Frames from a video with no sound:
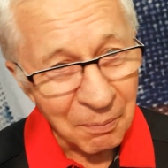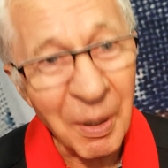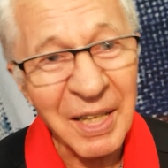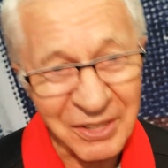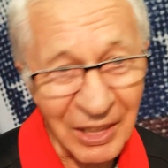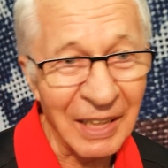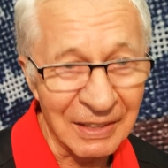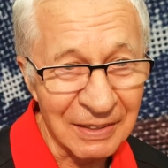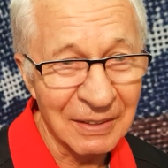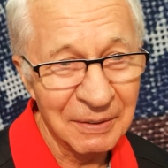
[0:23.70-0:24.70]
my side.
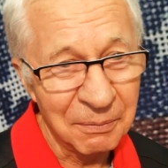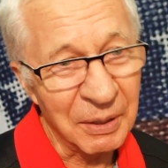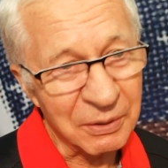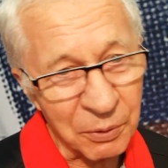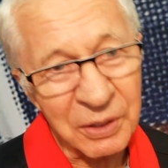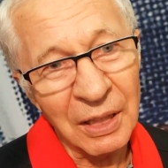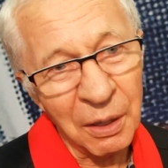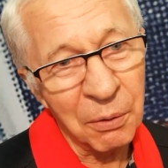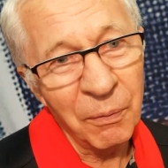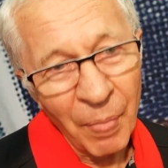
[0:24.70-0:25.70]
But
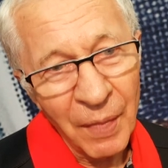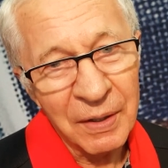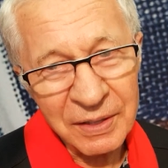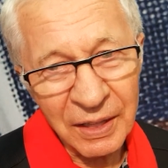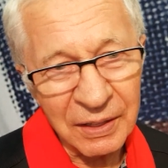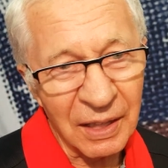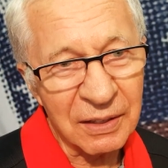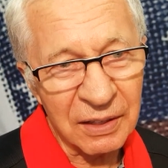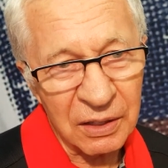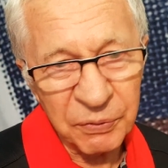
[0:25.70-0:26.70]
now they not
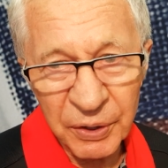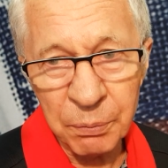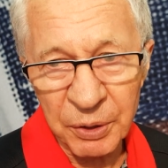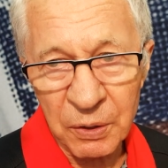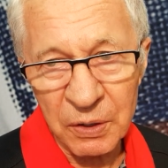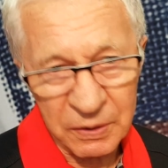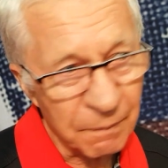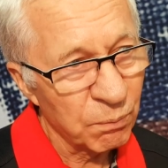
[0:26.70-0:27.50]
yet feel, because